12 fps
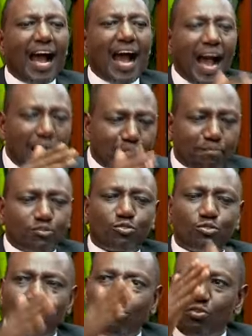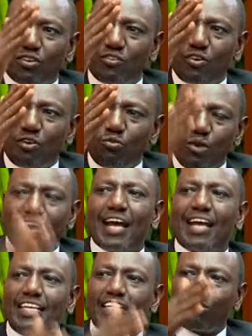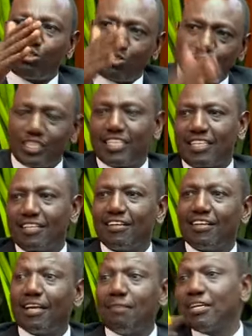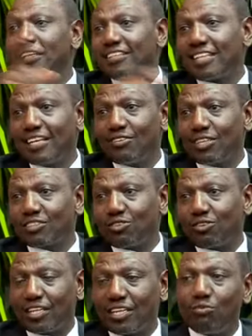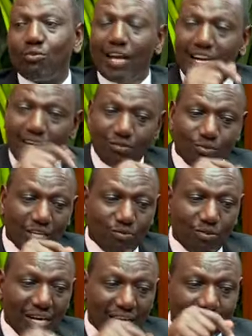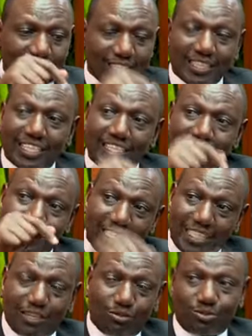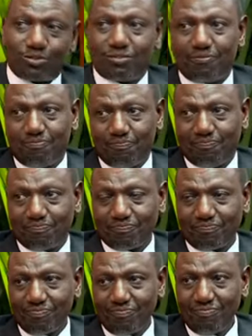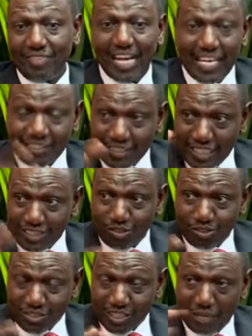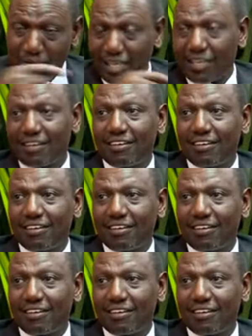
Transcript: up to where he conceded. Let me tell you a story. When we were sitting in State House, as the results came in,